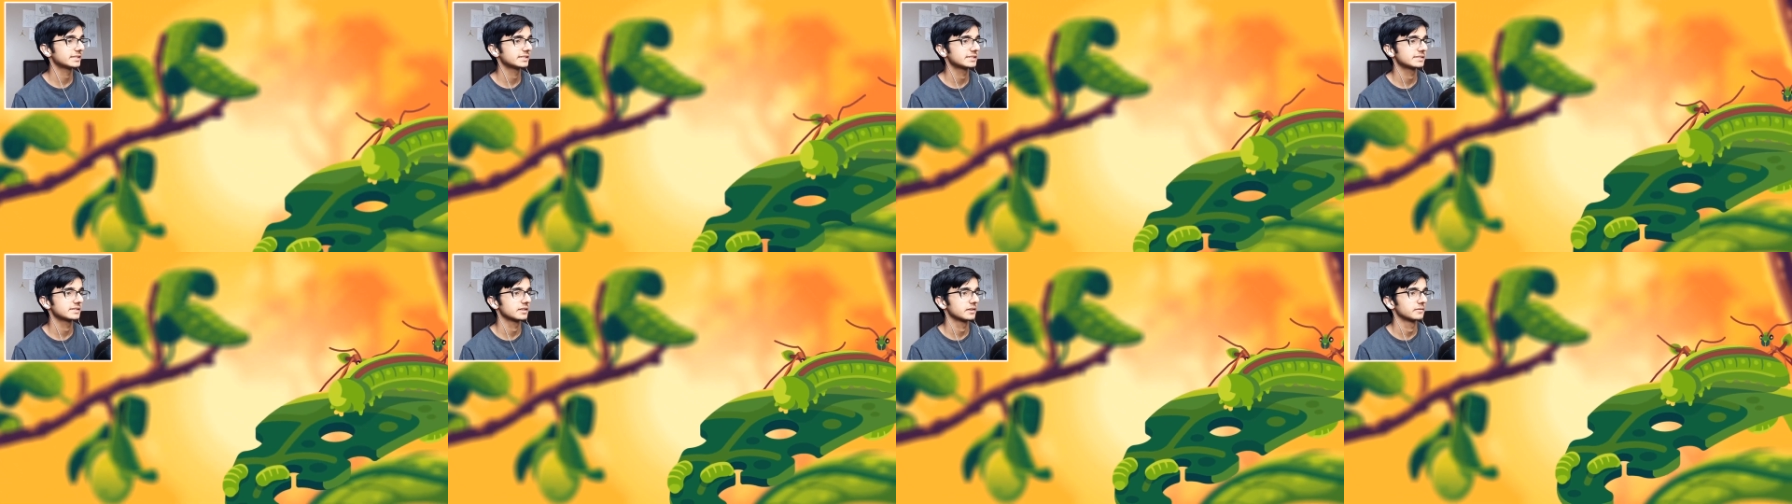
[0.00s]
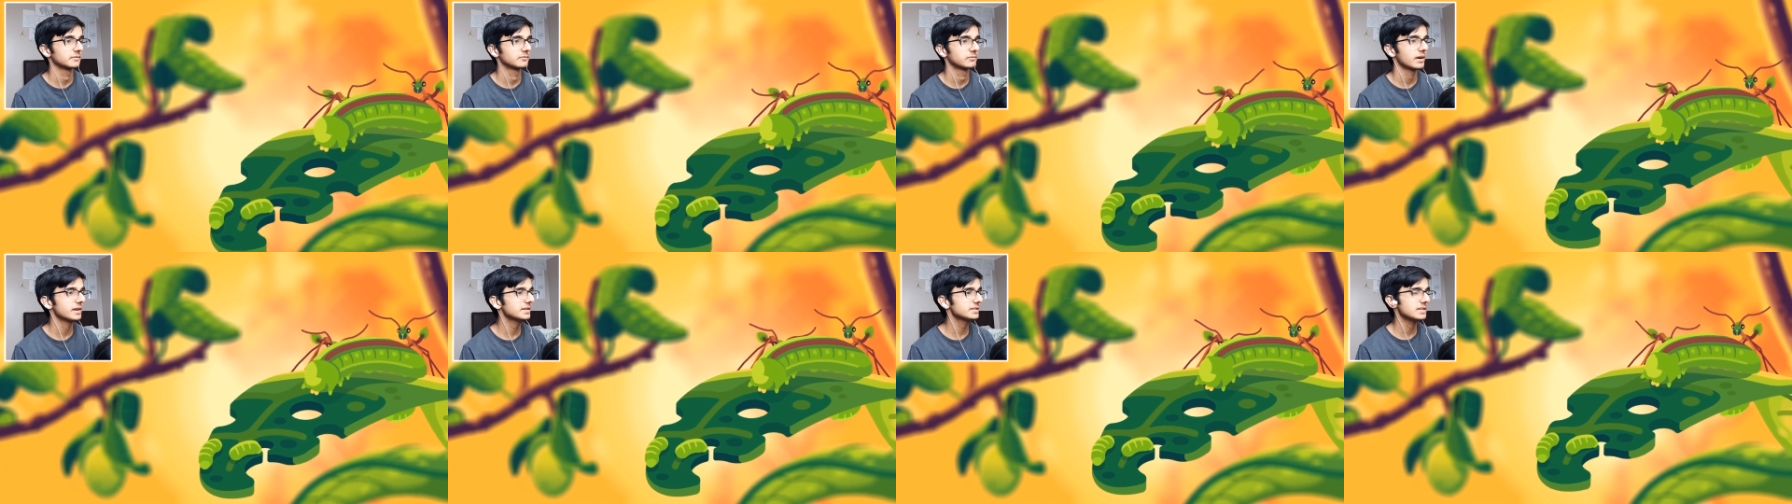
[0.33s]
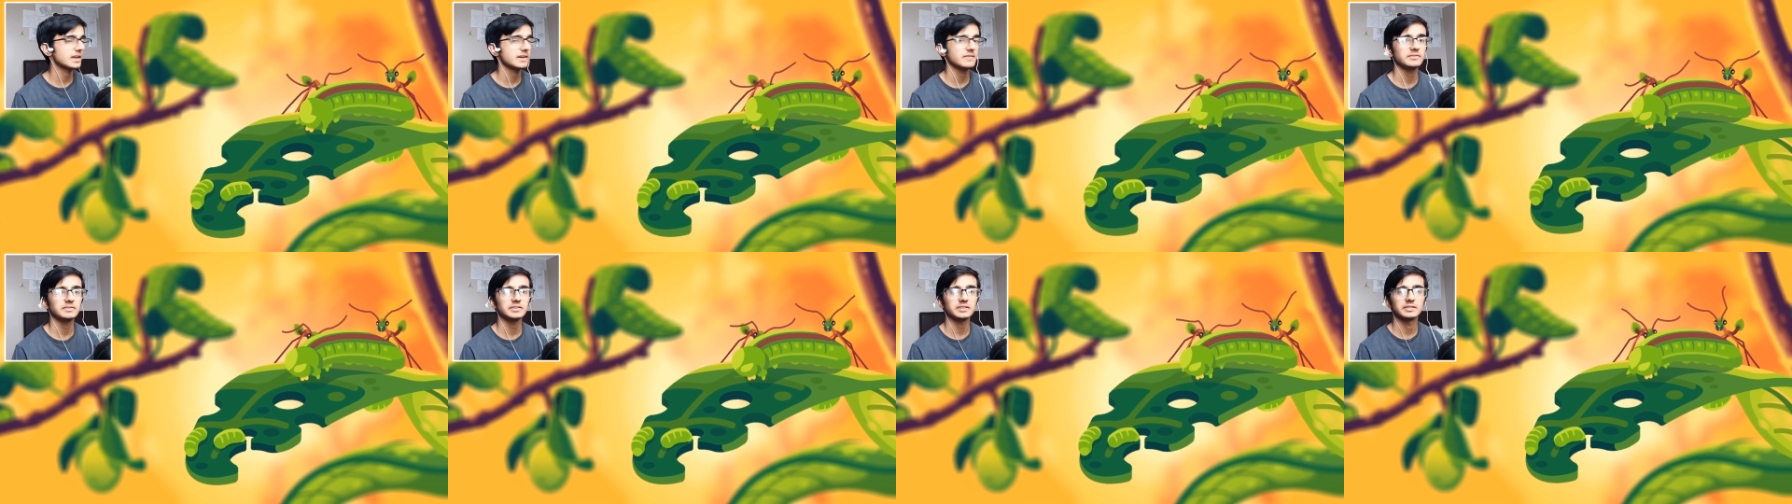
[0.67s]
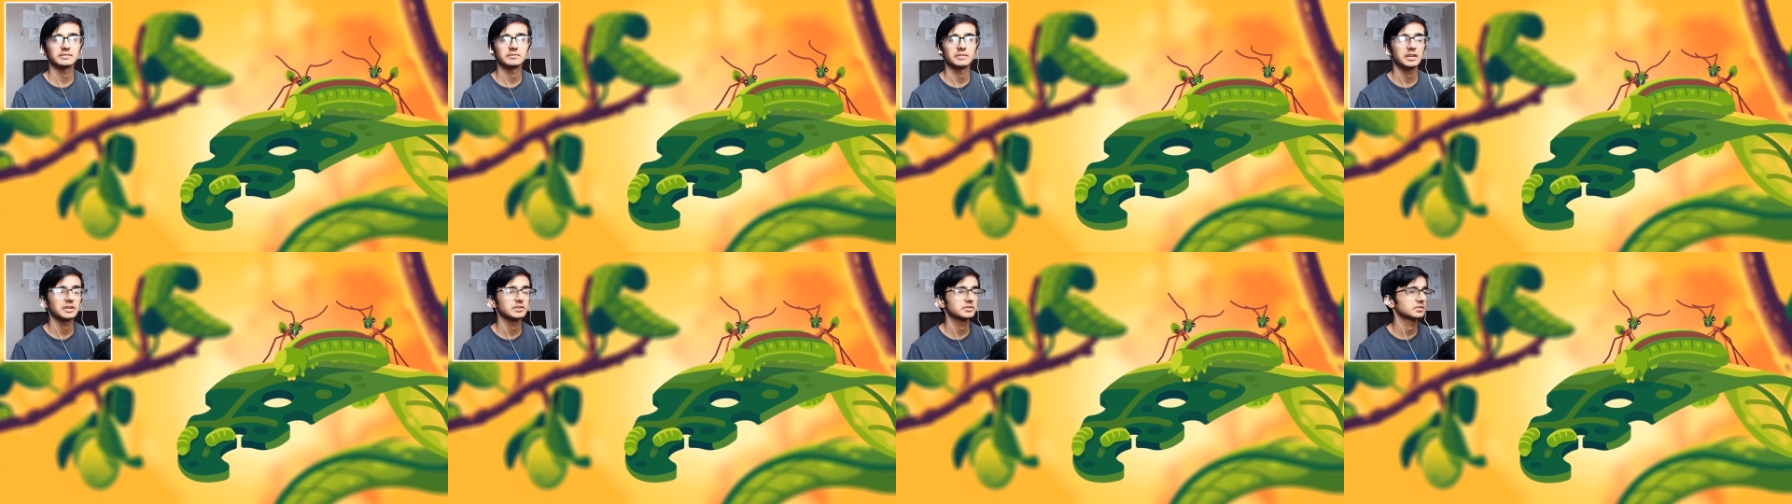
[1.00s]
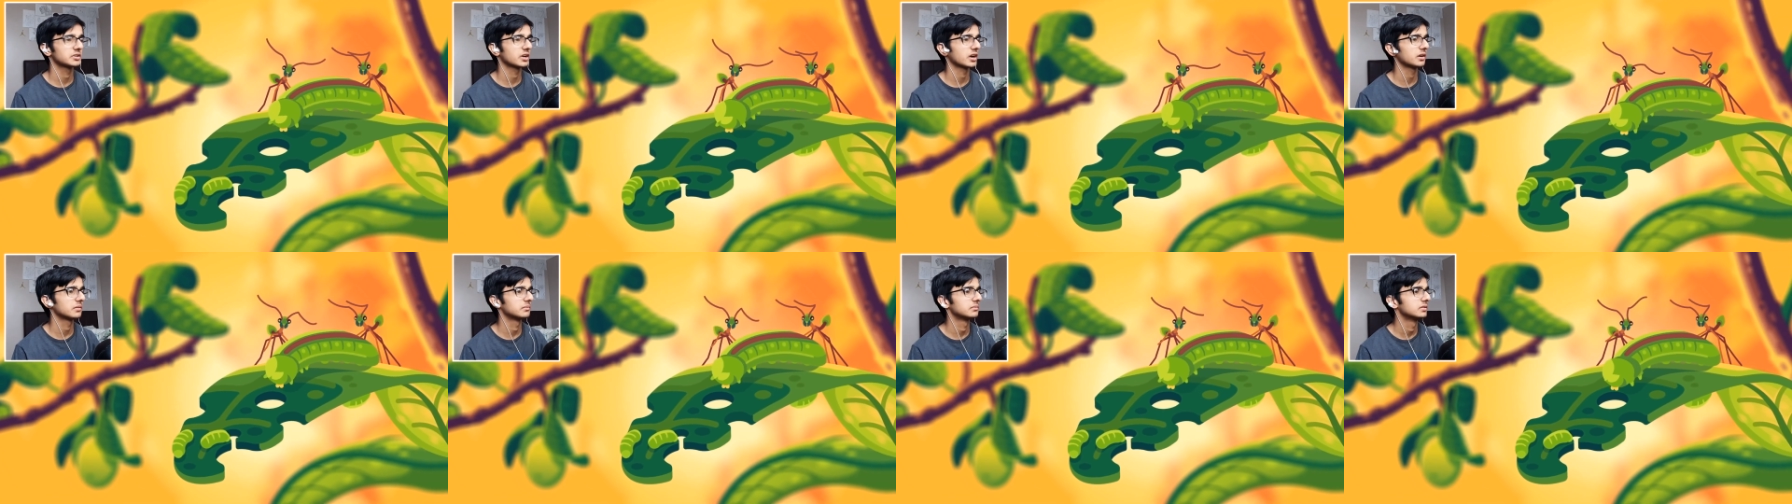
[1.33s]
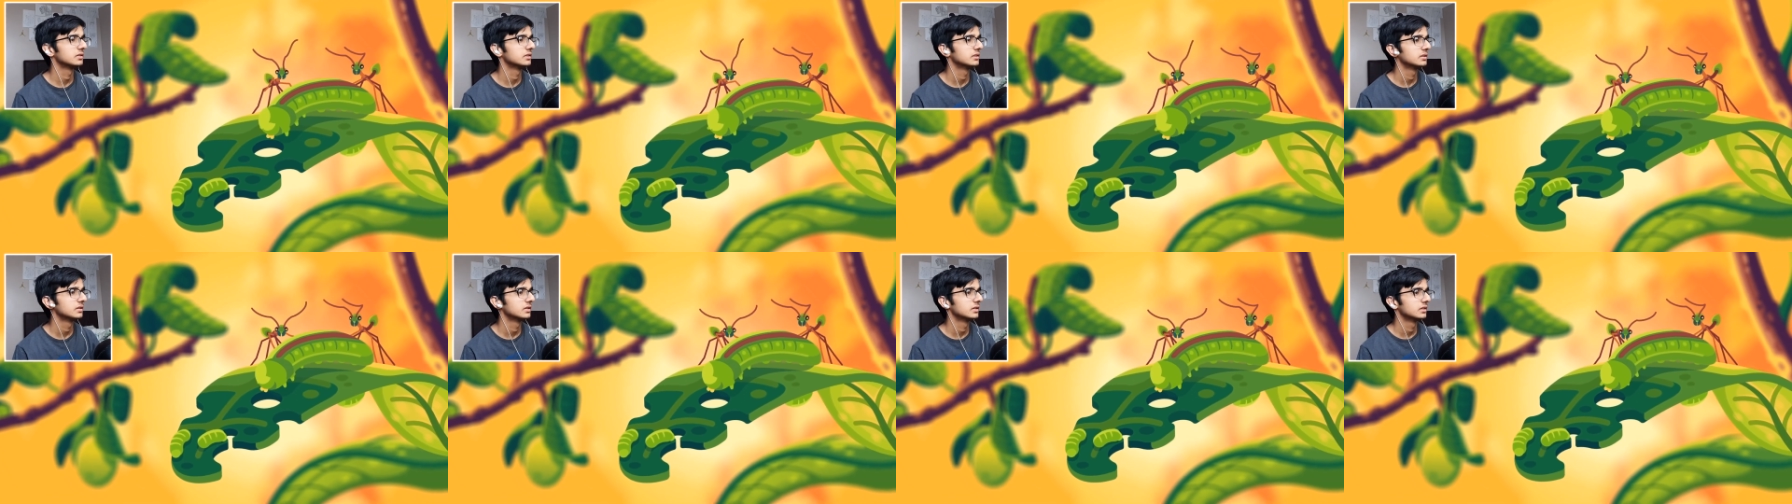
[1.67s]
it allows them to cultivate
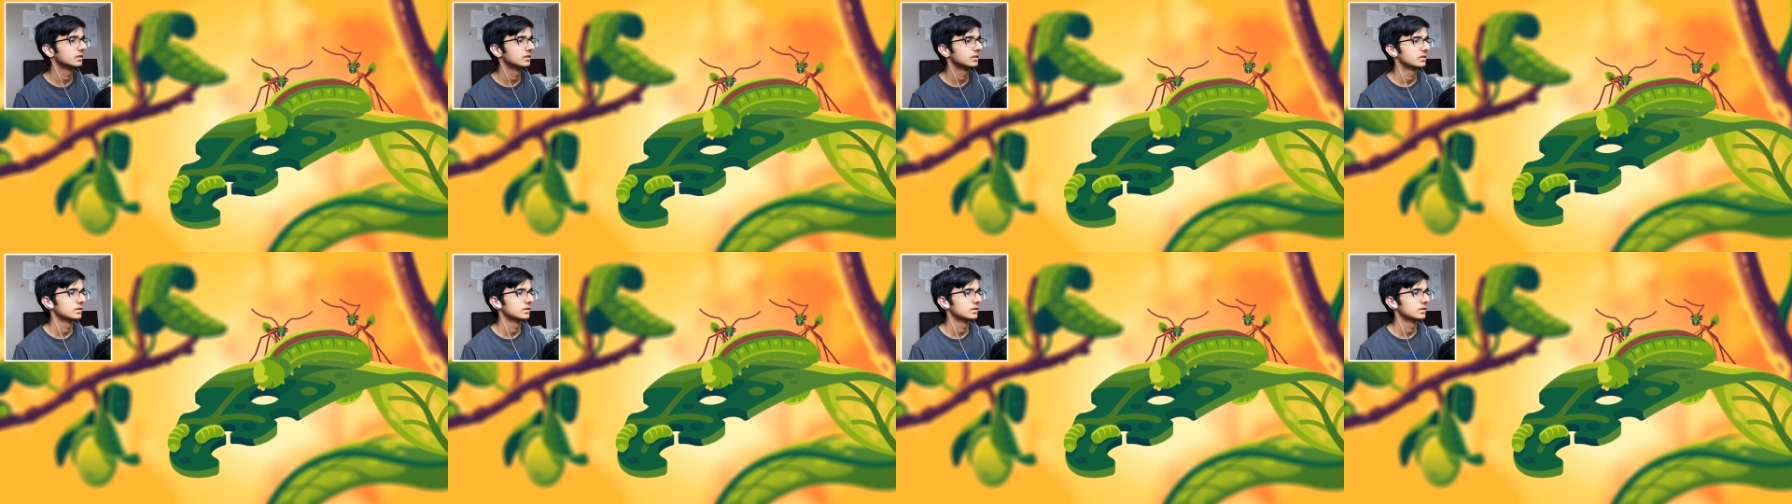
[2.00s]
cattle